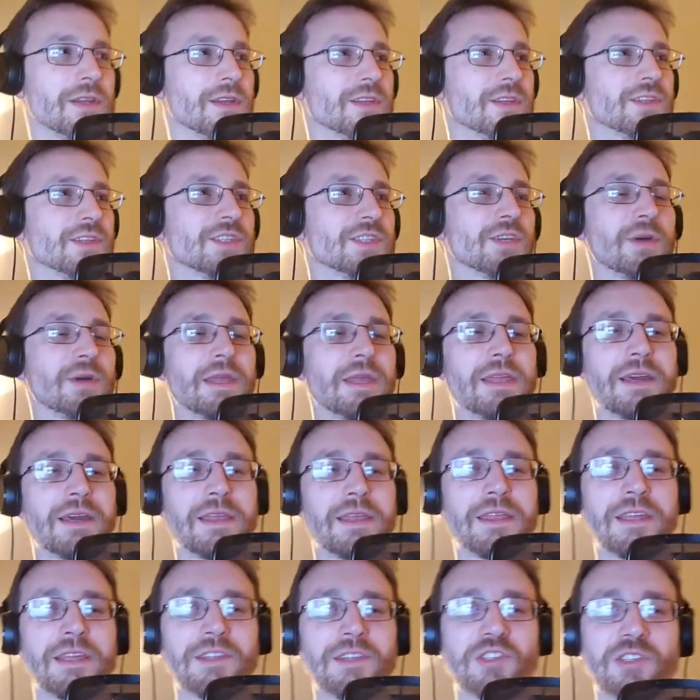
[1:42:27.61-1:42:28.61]
So I
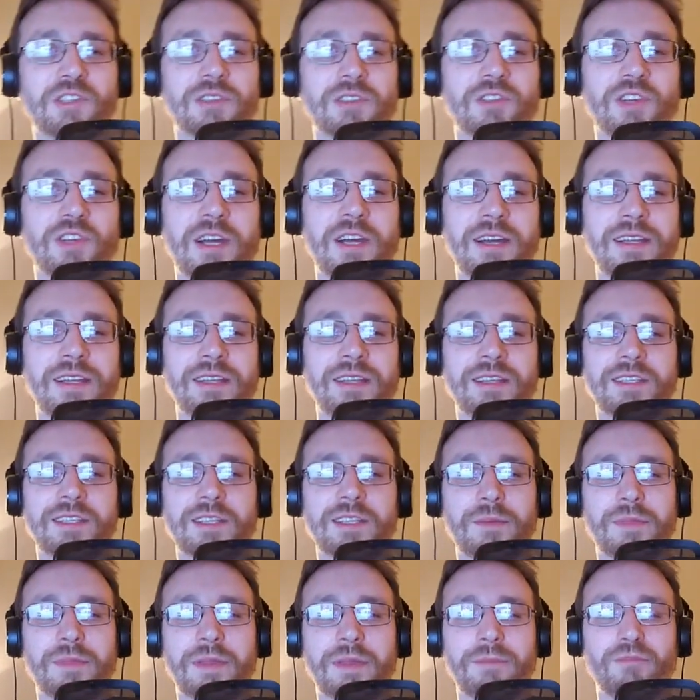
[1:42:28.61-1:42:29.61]
think Jaqen did
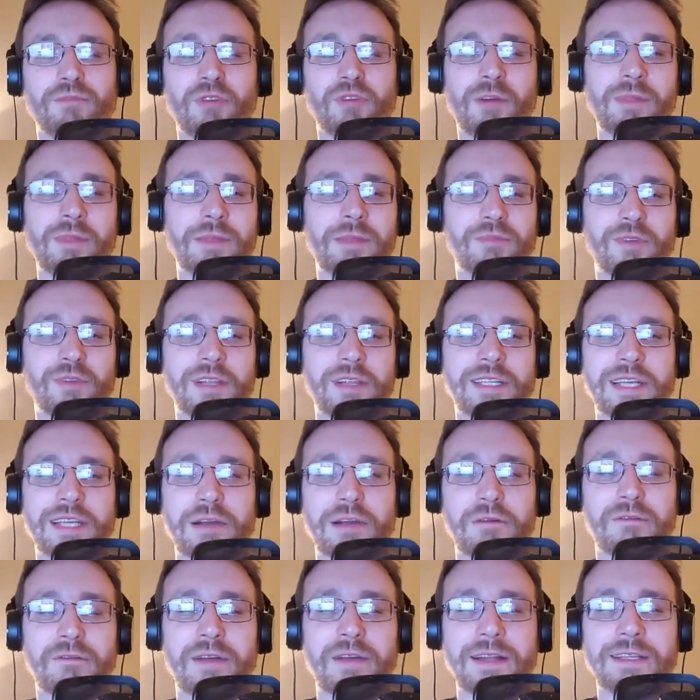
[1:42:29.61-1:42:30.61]
something probably pretty
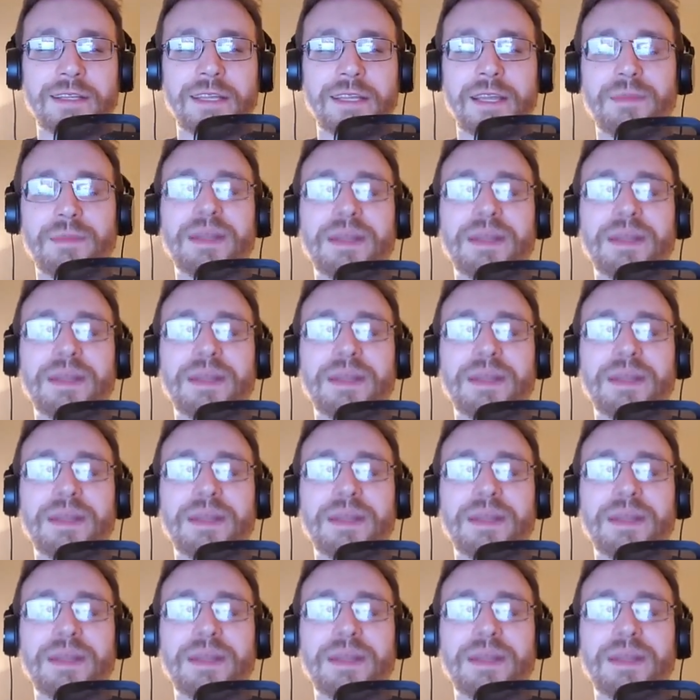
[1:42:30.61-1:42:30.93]
terrifying to them.